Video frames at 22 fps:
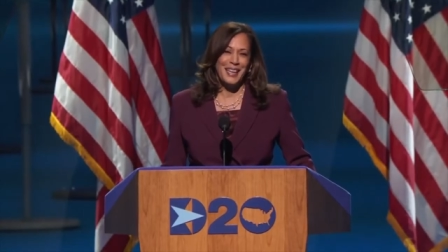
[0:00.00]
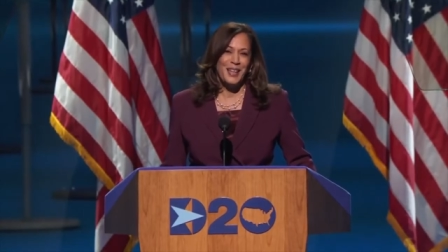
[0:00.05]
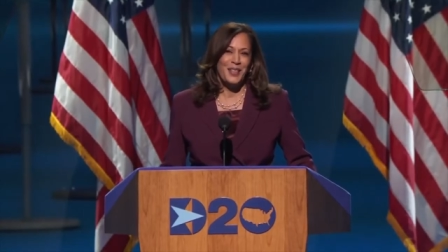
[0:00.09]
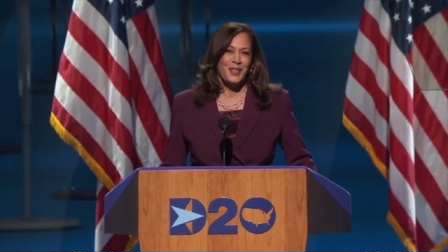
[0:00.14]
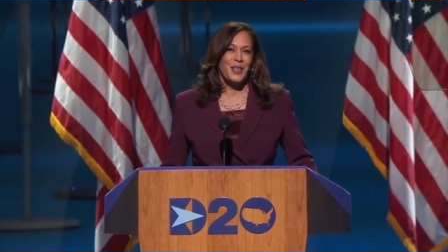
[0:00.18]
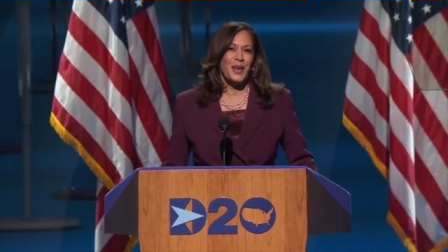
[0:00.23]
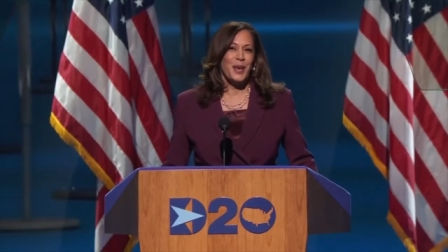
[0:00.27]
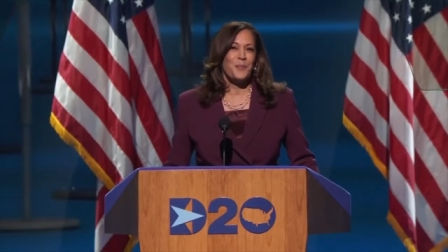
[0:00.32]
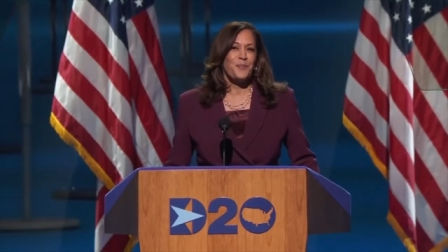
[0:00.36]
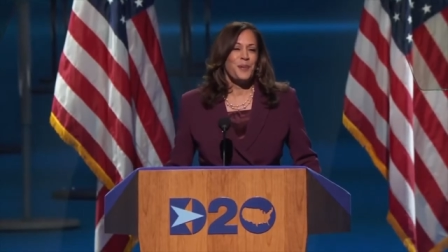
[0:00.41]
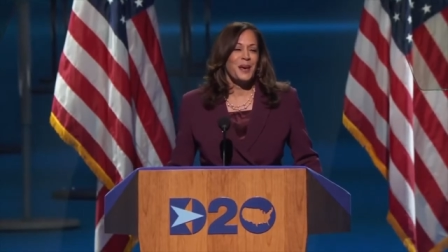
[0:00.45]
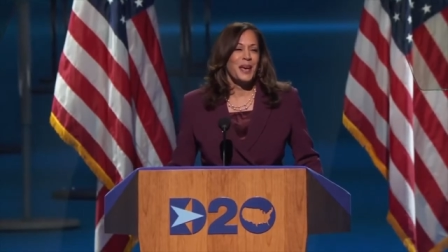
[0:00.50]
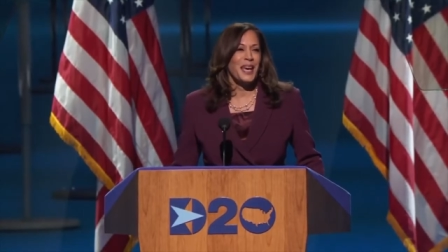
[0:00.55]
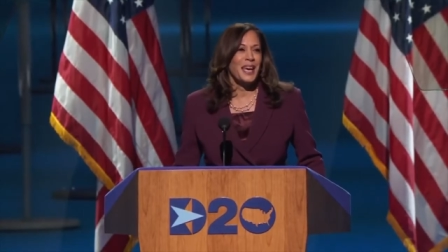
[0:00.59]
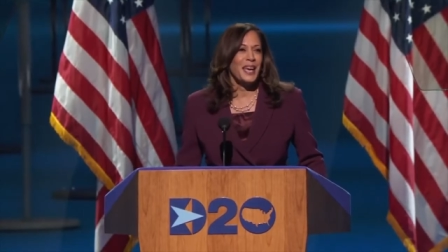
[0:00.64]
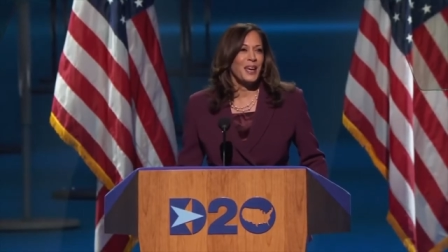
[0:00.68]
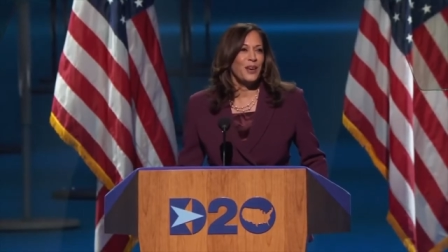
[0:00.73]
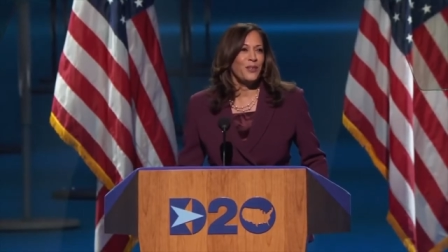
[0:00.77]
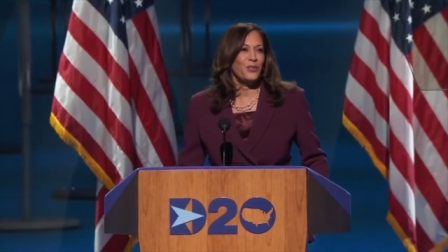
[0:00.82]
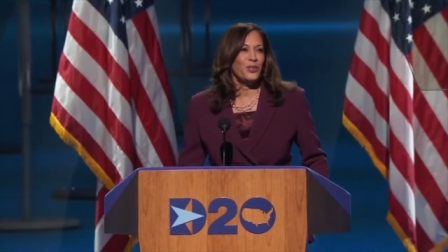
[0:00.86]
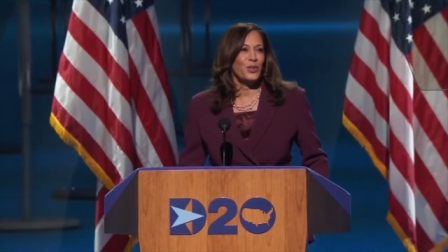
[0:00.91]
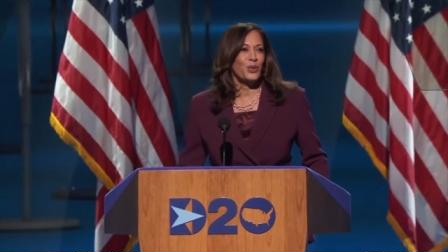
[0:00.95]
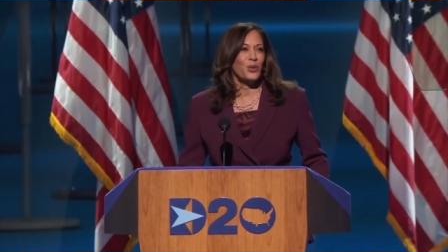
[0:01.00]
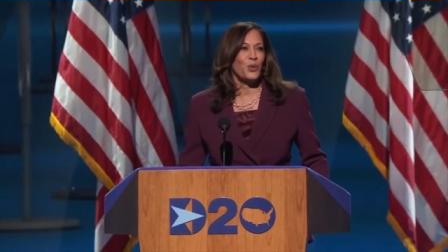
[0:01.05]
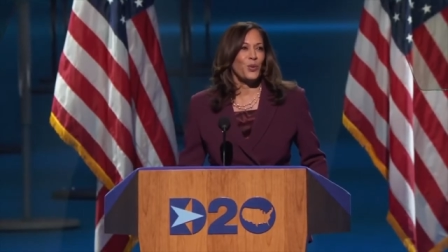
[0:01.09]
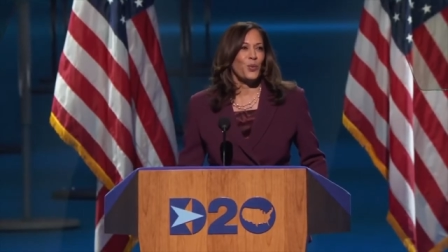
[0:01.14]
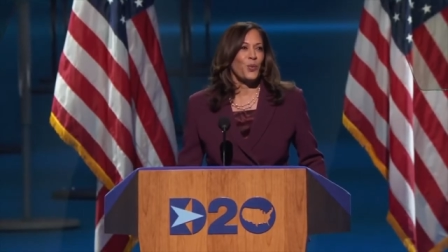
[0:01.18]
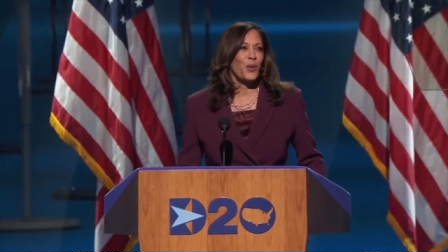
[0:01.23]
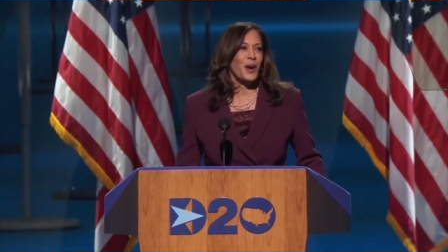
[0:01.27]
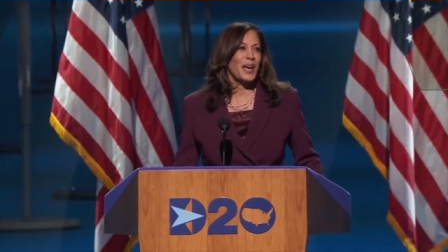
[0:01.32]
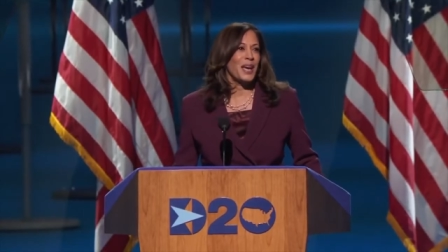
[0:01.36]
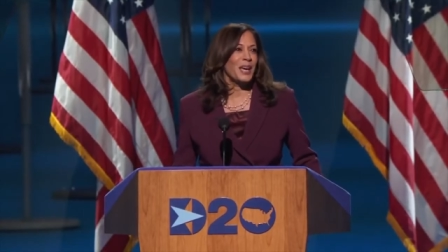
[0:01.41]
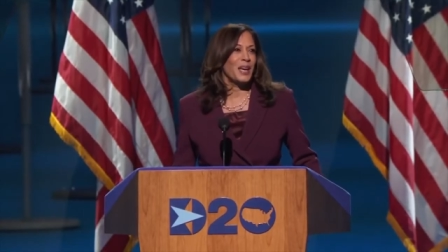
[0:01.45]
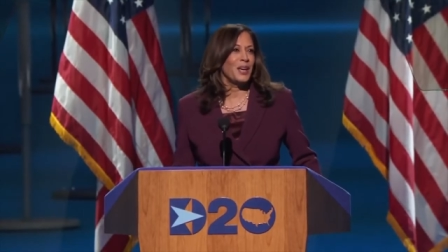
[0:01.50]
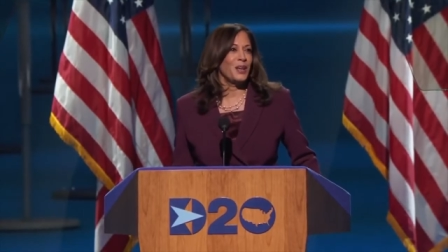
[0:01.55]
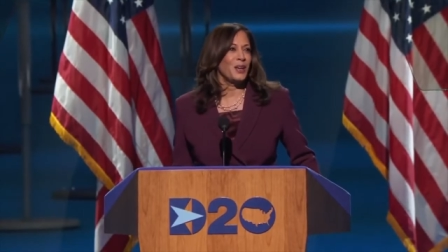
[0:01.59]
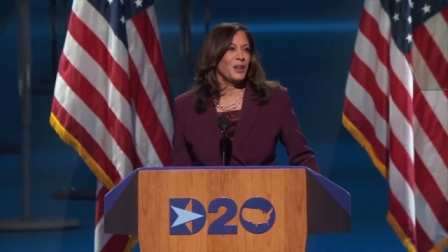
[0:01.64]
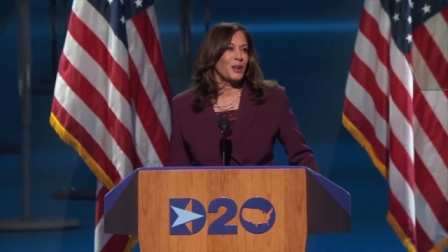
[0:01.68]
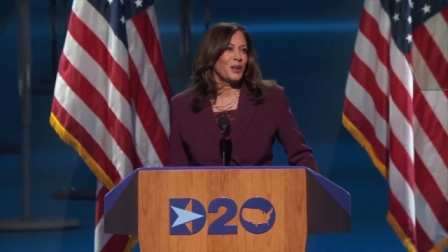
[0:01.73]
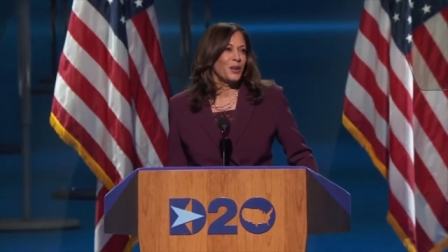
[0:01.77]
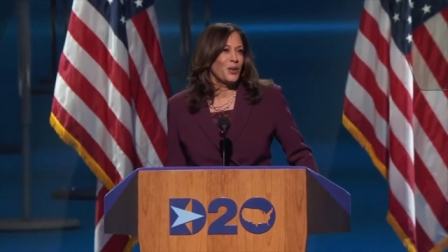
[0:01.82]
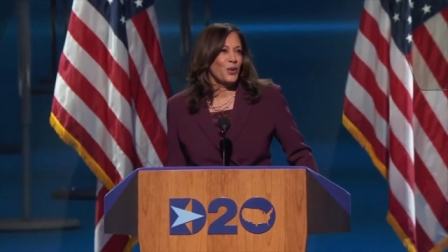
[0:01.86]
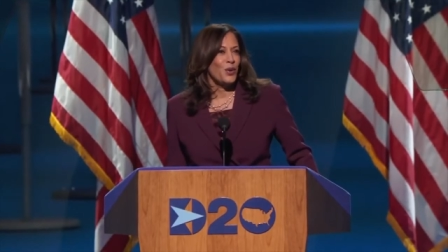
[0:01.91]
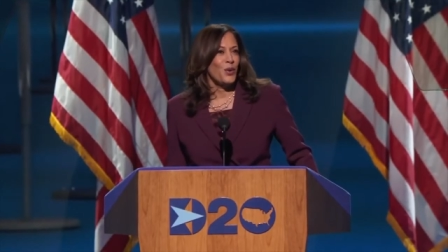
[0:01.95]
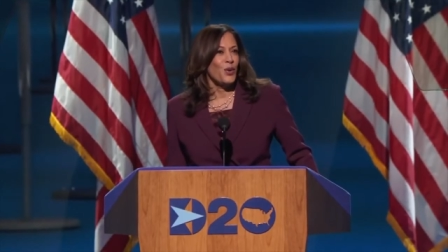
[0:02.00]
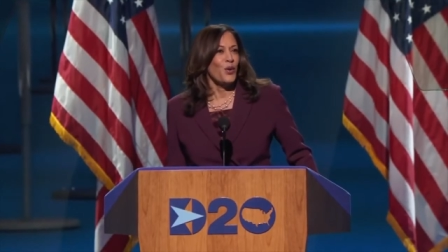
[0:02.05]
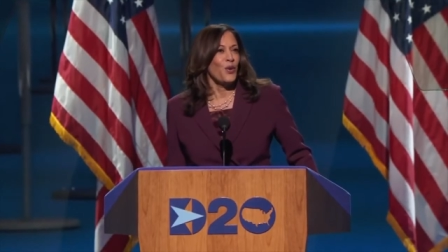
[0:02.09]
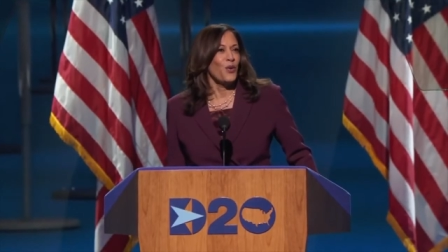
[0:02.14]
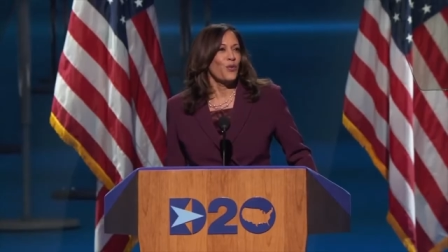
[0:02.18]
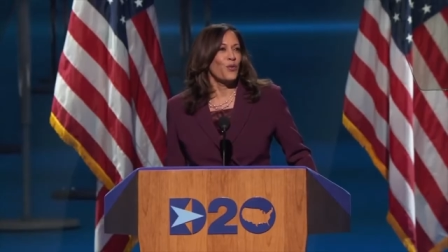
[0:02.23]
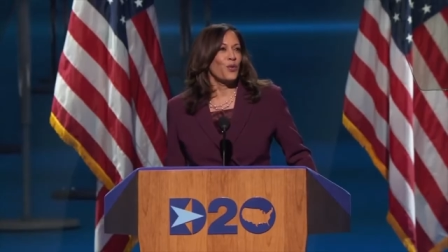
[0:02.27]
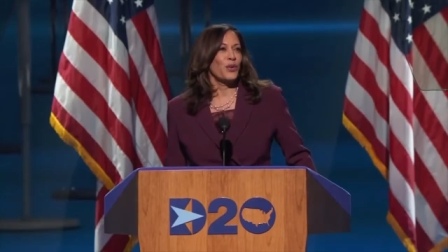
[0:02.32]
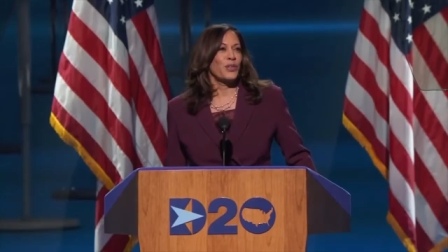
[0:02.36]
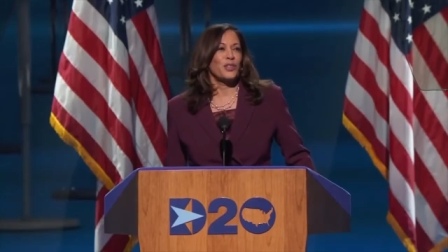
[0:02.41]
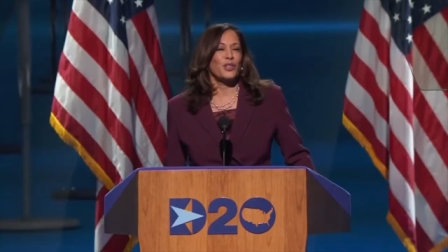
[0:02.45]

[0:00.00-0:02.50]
They paved the way for the